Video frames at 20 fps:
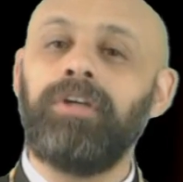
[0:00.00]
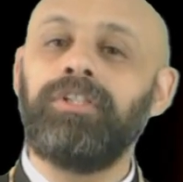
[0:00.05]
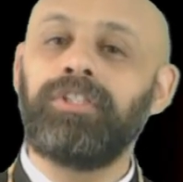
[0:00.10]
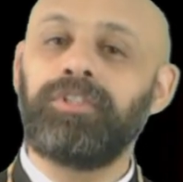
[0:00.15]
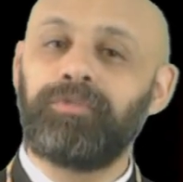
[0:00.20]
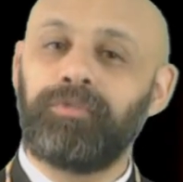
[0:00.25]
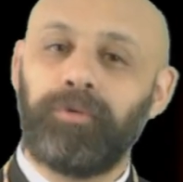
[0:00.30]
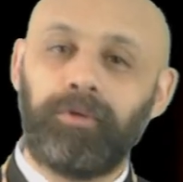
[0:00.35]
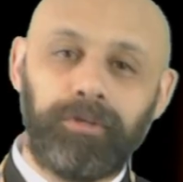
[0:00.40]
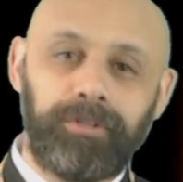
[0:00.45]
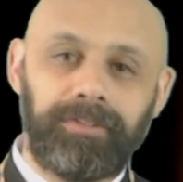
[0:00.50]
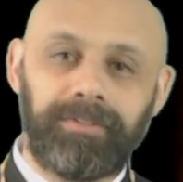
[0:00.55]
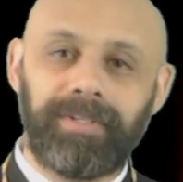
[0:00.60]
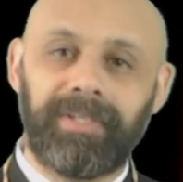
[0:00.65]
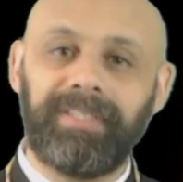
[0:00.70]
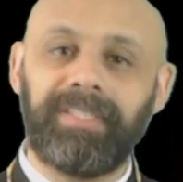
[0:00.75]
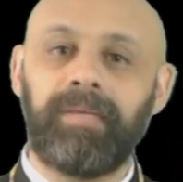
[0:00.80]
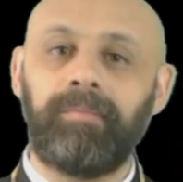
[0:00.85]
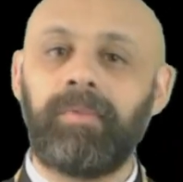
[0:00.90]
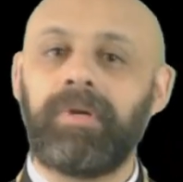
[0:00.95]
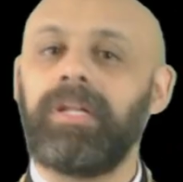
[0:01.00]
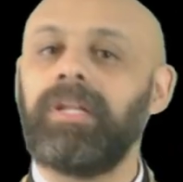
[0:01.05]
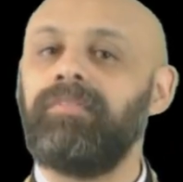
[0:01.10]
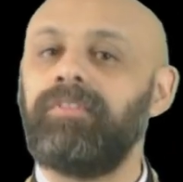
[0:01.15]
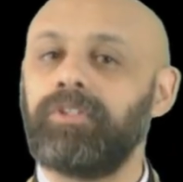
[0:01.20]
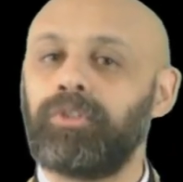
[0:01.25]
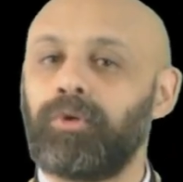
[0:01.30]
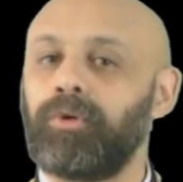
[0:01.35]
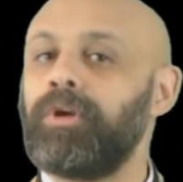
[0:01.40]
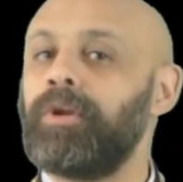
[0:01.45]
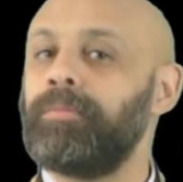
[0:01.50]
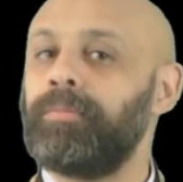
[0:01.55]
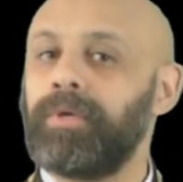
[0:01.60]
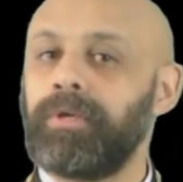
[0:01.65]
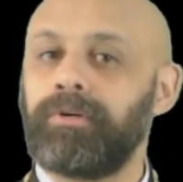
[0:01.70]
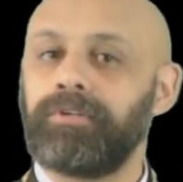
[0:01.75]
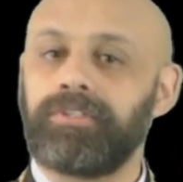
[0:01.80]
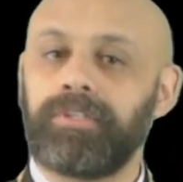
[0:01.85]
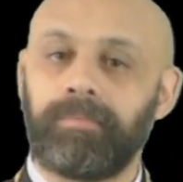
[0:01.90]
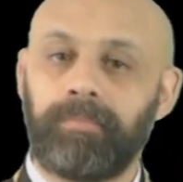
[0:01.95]
March 1st, in the middle of a Jordan
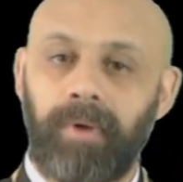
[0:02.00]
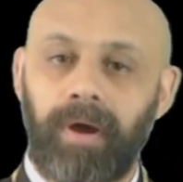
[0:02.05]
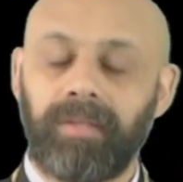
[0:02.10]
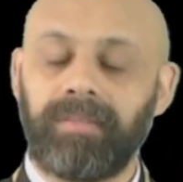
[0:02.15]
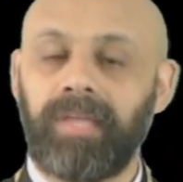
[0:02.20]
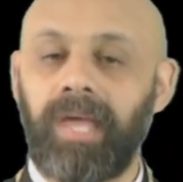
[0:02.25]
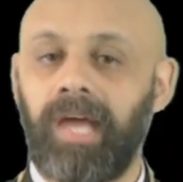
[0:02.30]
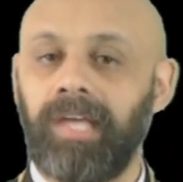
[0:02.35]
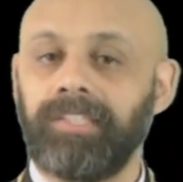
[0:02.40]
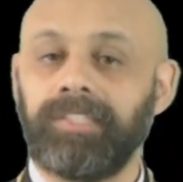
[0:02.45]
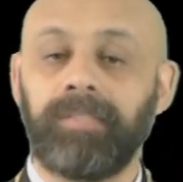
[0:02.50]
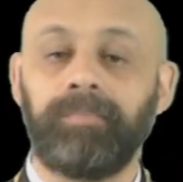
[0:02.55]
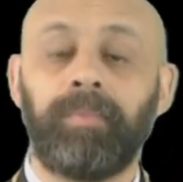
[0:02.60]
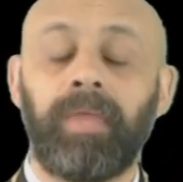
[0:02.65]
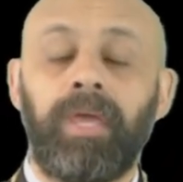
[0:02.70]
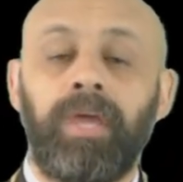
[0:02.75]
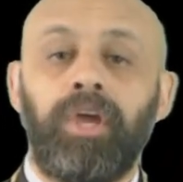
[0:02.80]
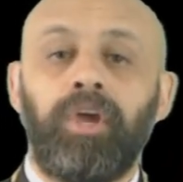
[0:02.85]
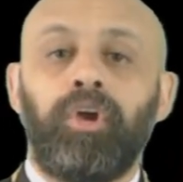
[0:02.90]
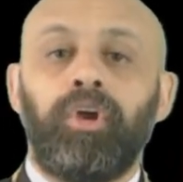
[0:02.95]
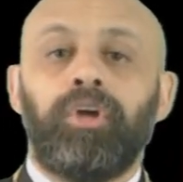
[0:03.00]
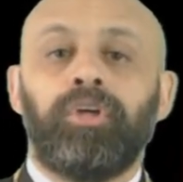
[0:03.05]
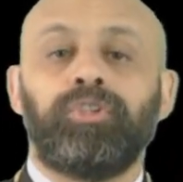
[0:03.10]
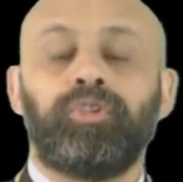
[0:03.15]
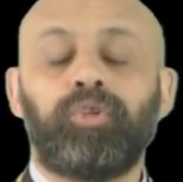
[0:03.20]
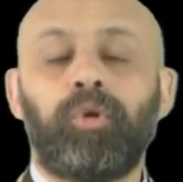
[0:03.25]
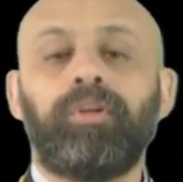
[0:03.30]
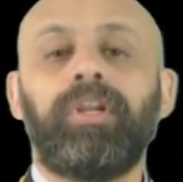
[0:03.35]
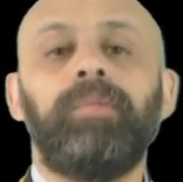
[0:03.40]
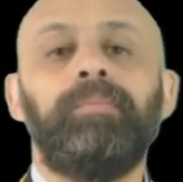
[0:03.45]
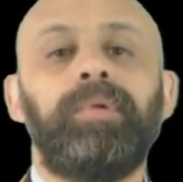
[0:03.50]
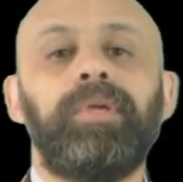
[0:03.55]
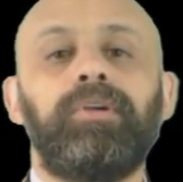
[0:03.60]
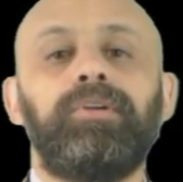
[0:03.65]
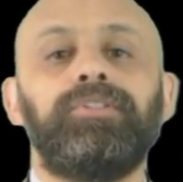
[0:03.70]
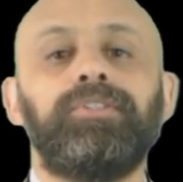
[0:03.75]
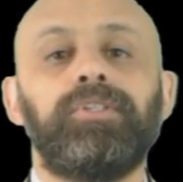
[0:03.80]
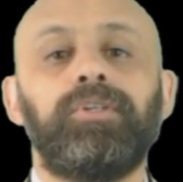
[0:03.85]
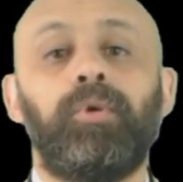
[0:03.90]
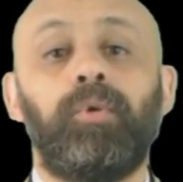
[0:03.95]
Peterson podcast, Jordan
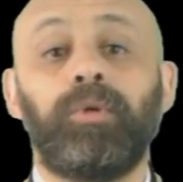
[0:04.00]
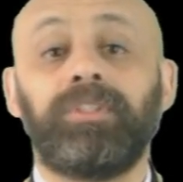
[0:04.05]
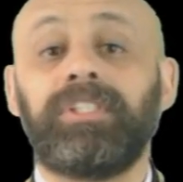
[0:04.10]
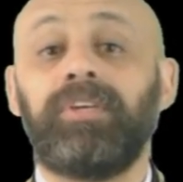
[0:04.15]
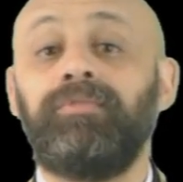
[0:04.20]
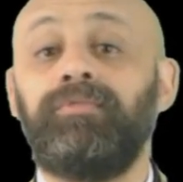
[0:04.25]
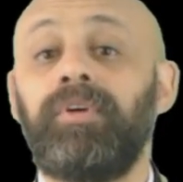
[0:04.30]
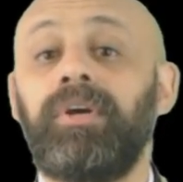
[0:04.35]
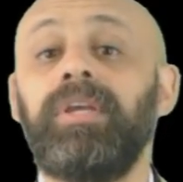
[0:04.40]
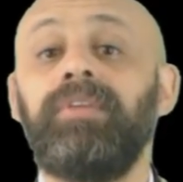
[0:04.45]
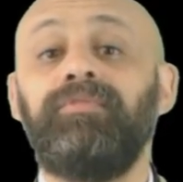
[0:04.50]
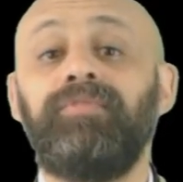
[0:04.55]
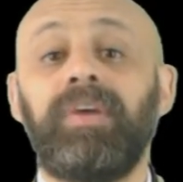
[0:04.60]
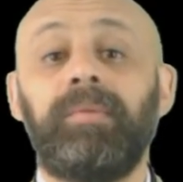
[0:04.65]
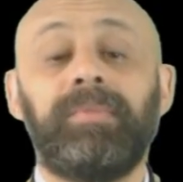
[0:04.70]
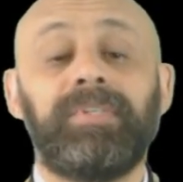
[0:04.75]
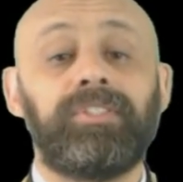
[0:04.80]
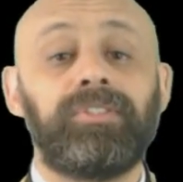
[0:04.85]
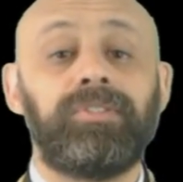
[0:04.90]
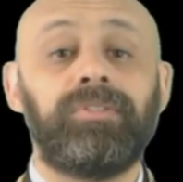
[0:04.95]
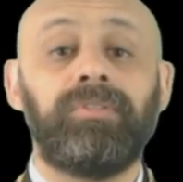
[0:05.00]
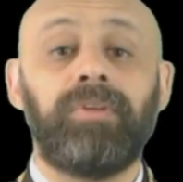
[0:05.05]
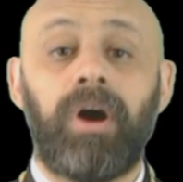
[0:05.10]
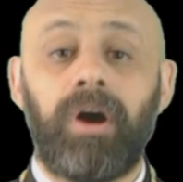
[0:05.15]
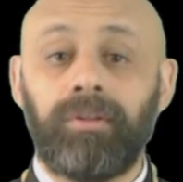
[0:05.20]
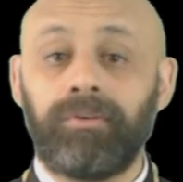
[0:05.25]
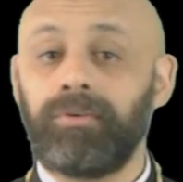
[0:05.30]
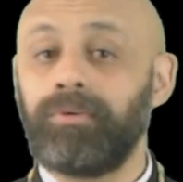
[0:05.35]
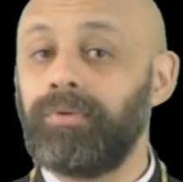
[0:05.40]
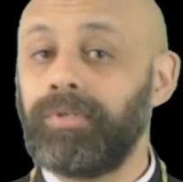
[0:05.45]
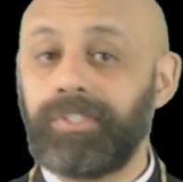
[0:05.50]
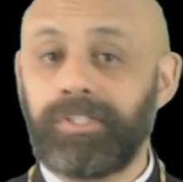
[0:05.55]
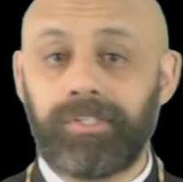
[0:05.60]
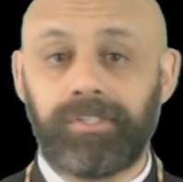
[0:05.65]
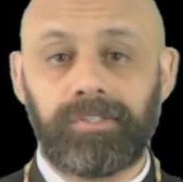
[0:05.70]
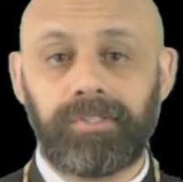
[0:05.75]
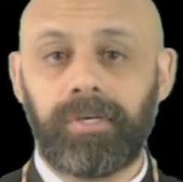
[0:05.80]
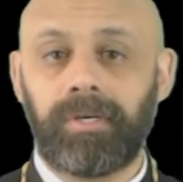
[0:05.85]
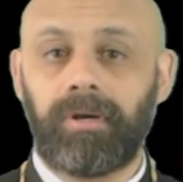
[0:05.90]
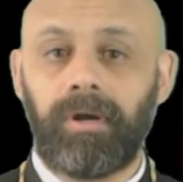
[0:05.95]
Peterson, who is a very famous
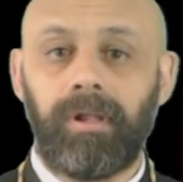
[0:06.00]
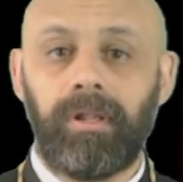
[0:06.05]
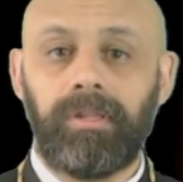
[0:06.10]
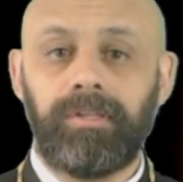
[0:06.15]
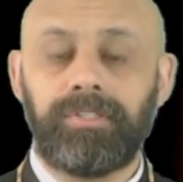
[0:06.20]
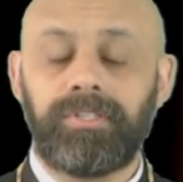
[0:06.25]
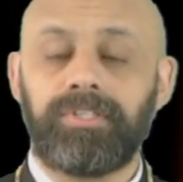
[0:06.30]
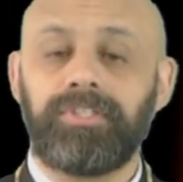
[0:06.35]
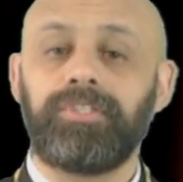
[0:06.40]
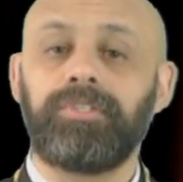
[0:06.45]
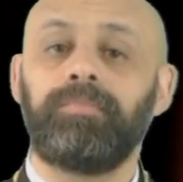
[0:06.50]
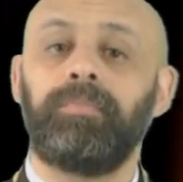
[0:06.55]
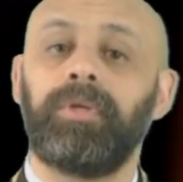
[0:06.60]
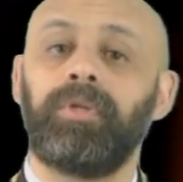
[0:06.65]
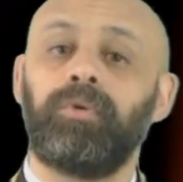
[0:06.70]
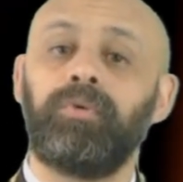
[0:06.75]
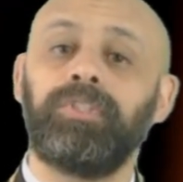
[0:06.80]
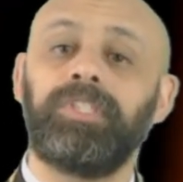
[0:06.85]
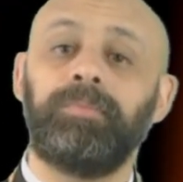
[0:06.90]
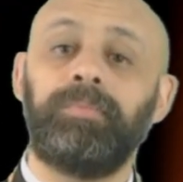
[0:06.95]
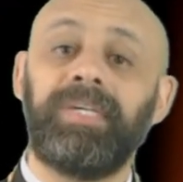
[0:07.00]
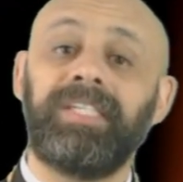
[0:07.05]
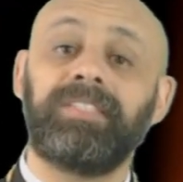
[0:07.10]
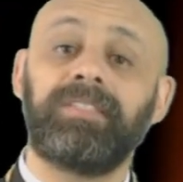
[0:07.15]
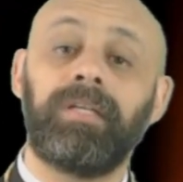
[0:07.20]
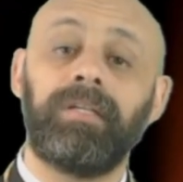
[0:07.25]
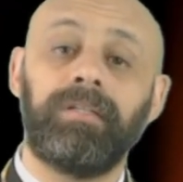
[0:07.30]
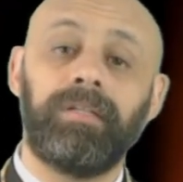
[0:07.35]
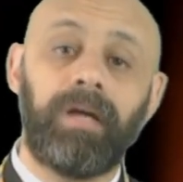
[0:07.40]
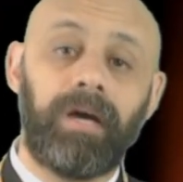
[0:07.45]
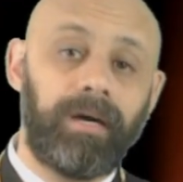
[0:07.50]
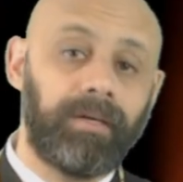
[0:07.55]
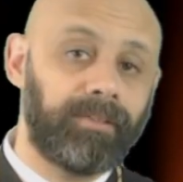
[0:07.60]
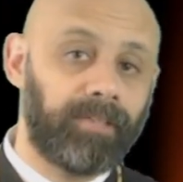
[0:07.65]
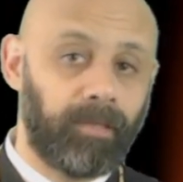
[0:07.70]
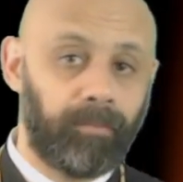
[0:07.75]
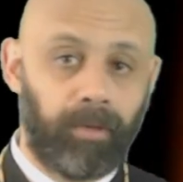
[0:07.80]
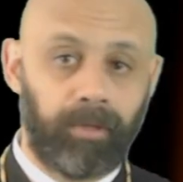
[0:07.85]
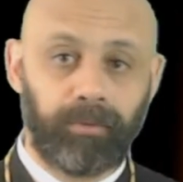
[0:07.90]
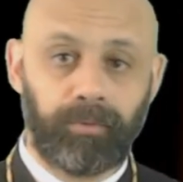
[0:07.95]
non-Christian psychologist, but who speaks a
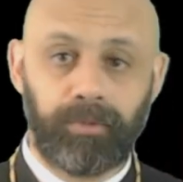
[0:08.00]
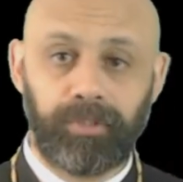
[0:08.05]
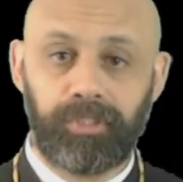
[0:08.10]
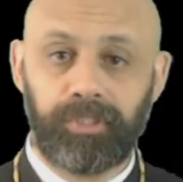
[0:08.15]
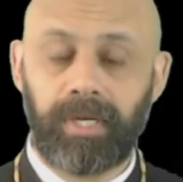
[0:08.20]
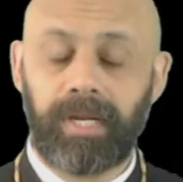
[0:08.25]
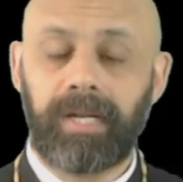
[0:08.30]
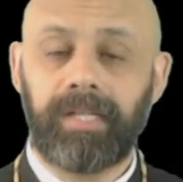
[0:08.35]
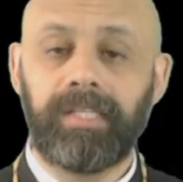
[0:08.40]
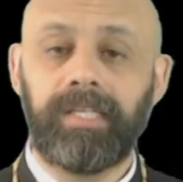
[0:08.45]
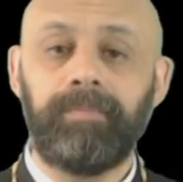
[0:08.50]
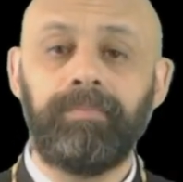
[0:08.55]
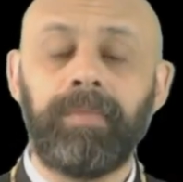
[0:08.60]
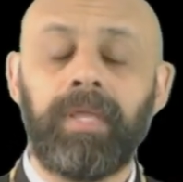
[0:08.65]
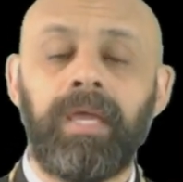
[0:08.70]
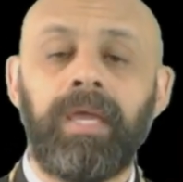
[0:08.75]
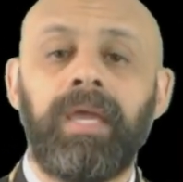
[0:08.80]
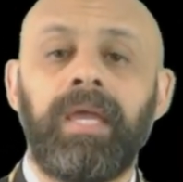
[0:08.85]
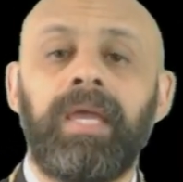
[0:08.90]
lot about Christianity,